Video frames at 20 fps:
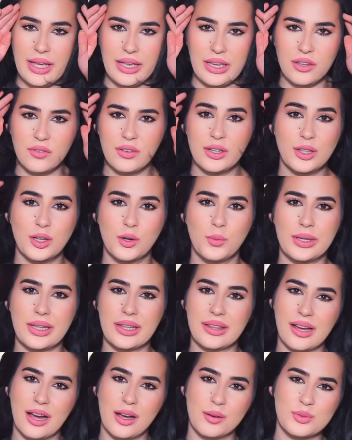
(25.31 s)
even though when
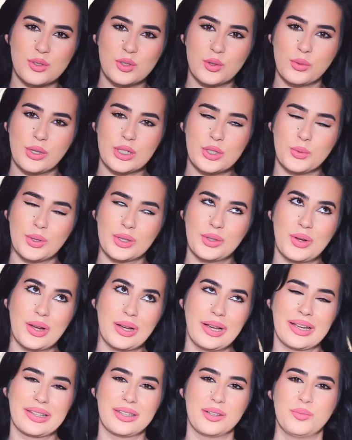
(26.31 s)
it comes to which one do I
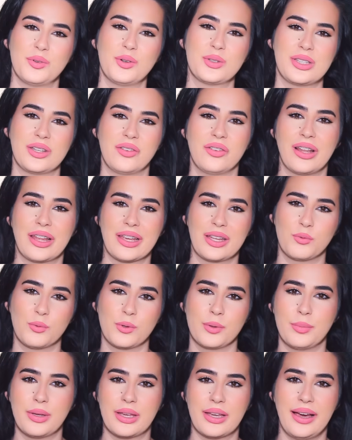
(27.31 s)
like the most, I feel like it
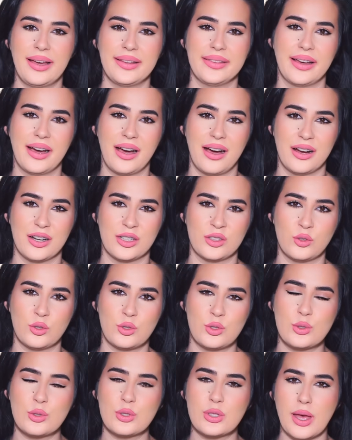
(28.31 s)
will be kind of hard to
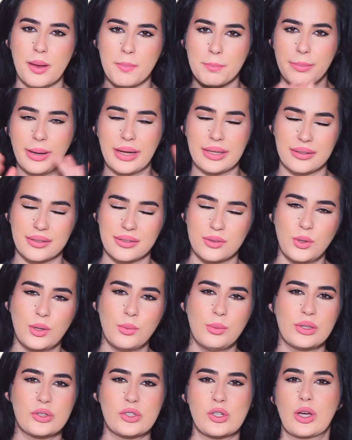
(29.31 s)
choose, but we
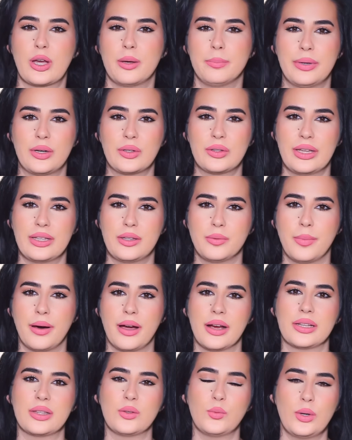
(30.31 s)
will talk about that
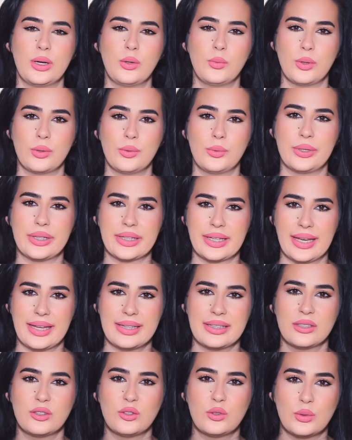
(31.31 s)
part when we will
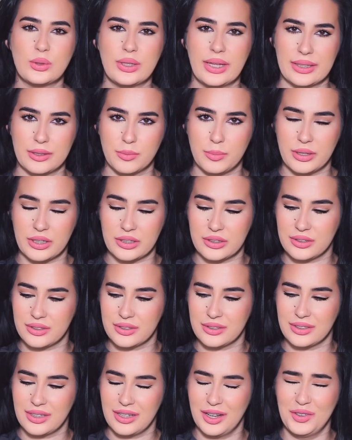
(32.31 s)
get to that part
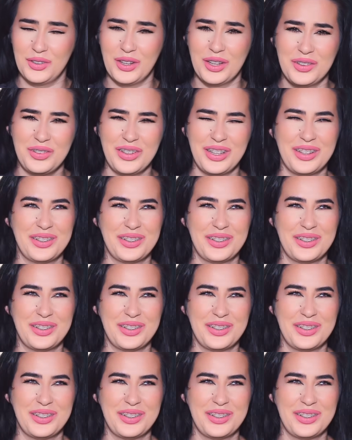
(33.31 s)
of the video.